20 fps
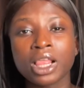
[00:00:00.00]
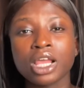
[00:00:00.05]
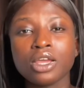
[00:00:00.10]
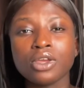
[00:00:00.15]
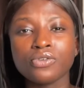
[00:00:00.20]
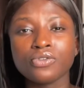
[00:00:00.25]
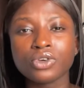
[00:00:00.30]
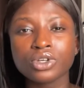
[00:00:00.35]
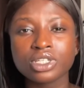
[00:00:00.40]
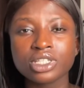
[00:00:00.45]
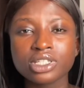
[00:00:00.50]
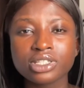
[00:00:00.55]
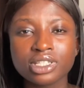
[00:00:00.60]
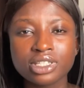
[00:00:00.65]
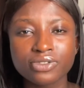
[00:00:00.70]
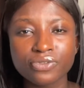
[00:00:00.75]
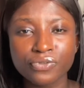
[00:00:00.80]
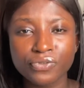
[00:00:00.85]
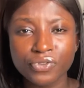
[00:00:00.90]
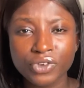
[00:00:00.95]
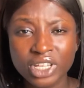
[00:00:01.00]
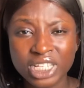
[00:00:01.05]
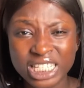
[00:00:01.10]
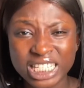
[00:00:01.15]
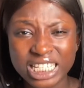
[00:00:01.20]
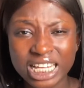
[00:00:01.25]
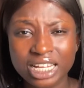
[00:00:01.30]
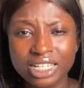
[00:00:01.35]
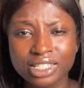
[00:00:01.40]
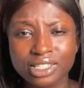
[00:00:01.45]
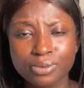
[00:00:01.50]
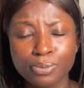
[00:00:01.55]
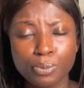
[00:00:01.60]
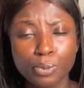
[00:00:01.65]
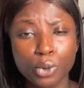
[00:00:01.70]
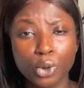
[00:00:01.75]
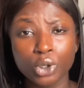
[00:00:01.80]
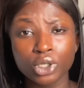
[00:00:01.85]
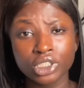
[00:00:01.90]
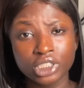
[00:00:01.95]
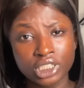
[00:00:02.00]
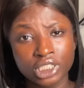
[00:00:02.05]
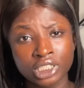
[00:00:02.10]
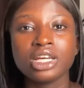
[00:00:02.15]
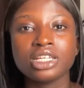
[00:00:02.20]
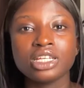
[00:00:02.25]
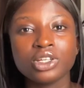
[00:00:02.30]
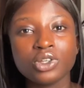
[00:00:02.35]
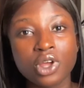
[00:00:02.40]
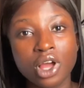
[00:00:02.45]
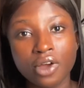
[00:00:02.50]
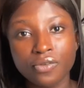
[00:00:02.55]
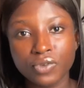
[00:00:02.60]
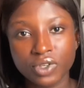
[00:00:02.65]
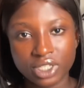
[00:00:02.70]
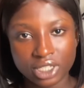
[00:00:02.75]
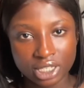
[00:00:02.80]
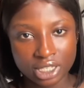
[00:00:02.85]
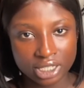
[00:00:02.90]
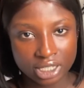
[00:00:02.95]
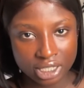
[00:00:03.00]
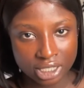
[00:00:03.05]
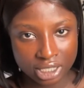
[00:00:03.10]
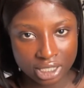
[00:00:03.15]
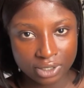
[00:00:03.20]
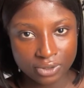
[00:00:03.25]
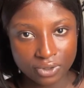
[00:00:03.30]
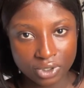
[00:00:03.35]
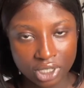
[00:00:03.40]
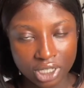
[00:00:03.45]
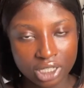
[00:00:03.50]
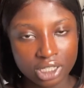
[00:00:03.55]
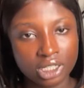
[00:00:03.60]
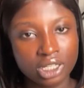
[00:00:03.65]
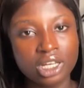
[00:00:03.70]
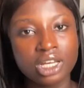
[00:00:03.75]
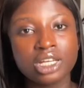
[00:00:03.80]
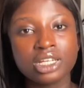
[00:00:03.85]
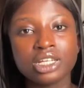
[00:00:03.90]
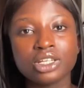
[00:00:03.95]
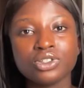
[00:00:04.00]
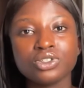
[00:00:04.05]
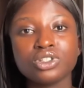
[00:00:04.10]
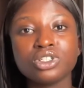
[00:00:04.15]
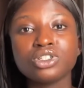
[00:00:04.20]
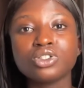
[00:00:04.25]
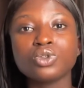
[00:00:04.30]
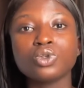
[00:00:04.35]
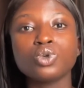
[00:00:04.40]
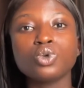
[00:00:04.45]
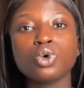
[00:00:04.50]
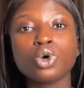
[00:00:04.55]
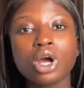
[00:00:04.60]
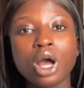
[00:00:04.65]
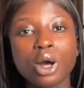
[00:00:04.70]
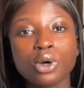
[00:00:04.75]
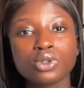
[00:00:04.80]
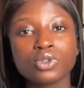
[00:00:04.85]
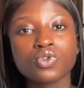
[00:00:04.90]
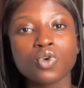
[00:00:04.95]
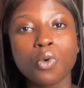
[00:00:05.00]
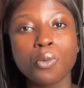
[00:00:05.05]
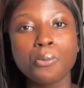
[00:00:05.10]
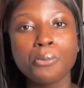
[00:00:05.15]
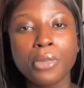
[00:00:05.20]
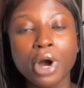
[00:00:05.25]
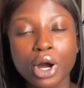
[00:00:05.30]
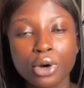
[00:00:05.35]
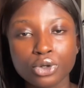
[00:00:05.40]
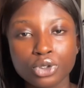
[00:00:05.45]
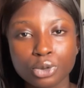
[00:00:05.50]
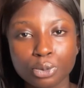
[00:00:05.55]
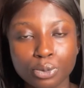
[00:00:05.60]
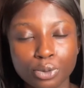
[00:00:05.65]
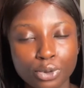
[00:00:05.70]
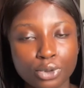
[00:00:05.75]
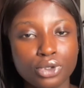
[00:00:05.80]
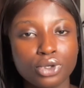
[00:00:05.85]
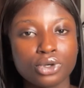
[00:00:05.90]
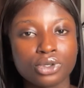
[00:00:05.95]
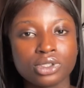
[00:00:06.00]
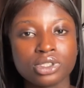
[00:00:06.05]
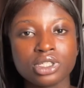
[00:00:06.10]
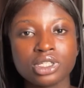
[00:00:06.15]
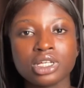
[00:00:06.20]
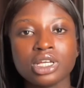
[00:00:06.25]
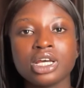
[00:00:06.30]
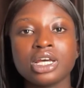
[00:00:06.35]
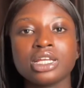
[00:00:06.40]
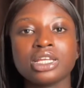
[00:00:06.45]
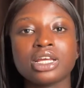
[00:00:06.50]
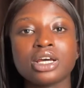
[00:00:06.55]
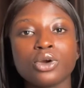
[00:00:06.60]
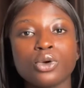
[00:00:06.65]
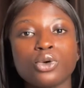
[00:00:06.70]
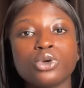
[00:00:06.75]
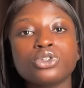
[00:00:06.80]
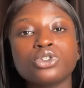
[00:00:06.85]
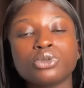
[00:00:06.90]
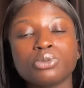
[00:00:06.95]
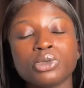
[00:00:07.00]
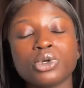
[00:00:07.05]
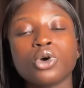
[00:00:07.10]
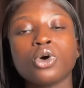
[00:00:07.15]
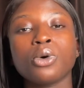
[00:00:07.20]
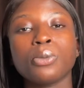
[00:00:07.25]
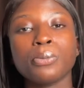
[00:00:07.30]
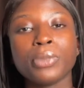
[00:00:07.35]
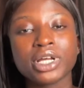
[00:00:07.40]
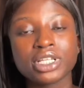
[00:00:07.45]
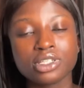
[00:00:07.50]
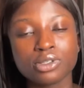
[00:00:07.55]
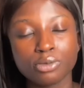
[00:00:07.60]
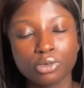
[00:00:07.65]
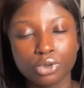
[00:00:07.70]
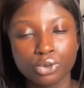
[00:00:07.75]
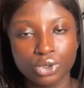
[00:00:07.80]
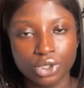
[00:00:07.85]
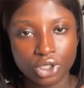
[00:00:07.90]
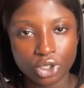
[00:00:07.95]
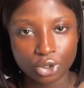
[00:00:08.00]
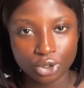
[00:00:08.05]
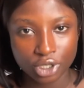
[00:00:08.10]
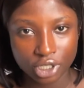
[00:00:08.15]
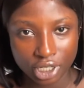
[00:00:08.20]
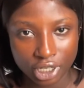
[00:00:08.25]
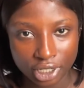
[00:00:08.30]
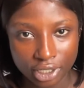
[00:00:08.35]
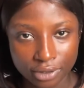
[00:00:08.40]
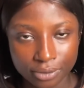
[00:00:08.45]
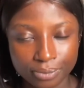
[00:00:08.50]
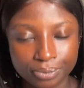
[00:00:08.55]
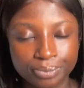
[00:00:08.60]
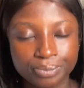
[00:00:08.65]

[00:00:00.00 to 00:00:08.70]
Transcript: If your face starts burning and you have a sensitive skin, then you need to look out for mild products that are going to be compatible with your skin.